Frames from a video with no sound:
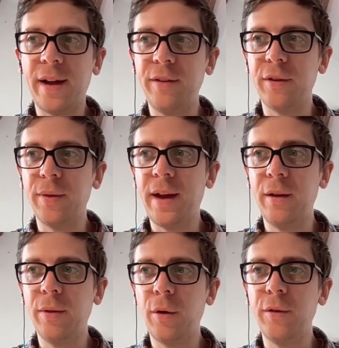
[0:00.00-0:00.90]
And so
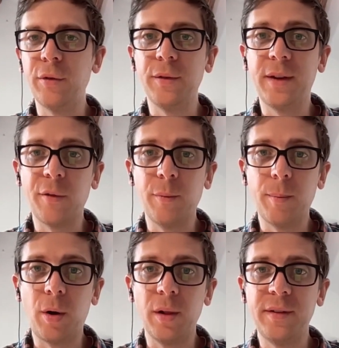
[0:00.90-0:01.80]
that those sort of
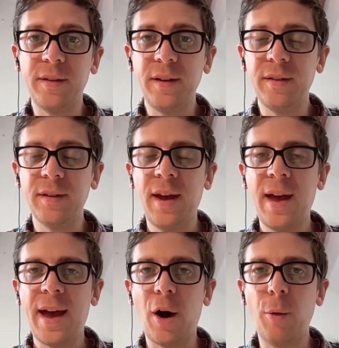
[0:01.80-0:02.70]
government policies
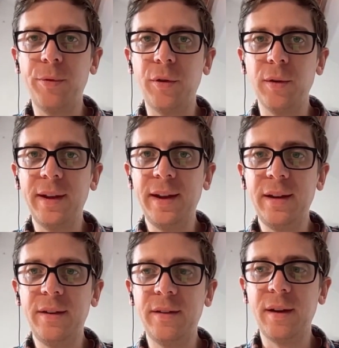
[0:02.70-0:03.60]
help to
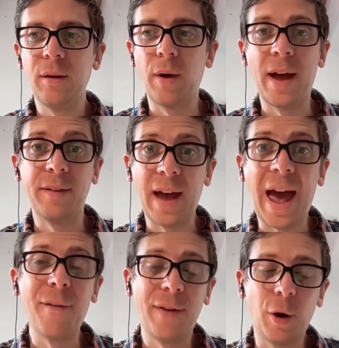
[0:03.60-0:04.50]
lead, or
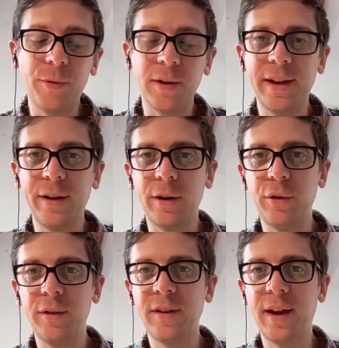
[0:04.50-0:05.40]
have helped to lead, I
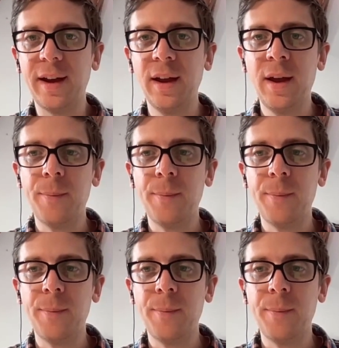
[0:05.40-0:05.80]
should say,